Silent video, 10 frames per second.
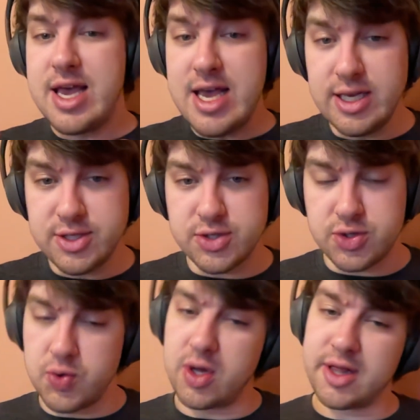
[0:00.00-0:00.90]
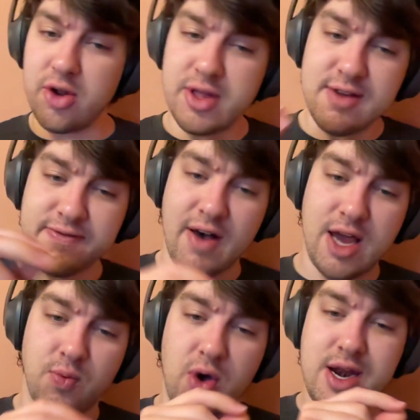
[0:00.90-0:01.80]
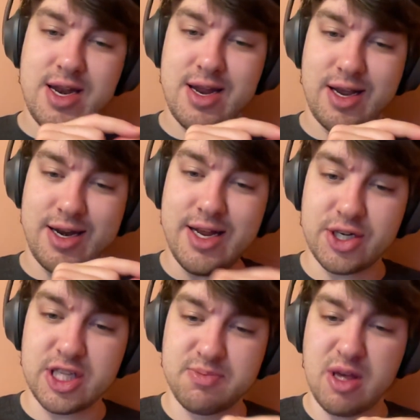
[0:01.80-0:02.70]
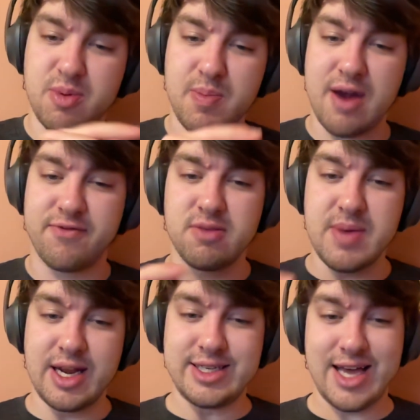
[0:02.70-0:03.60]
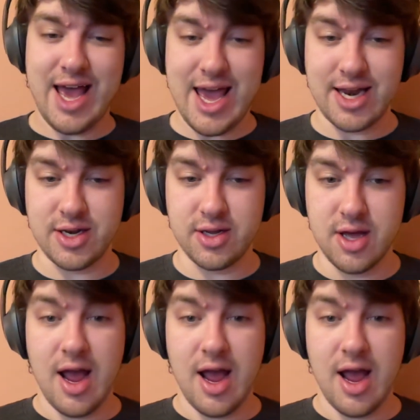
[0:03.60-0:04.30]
is to clearly define what conditions must be met for the meeting to end,